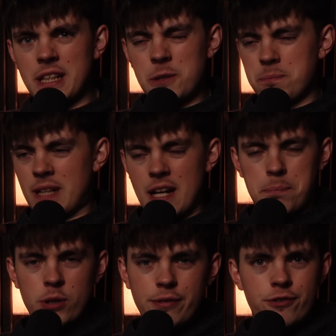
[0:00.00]
it up. Can I
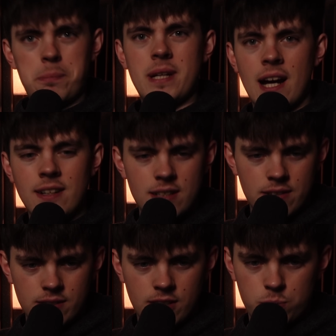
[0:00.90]
put your foot behind it? I
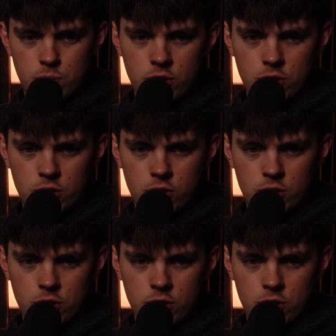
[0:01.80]
think that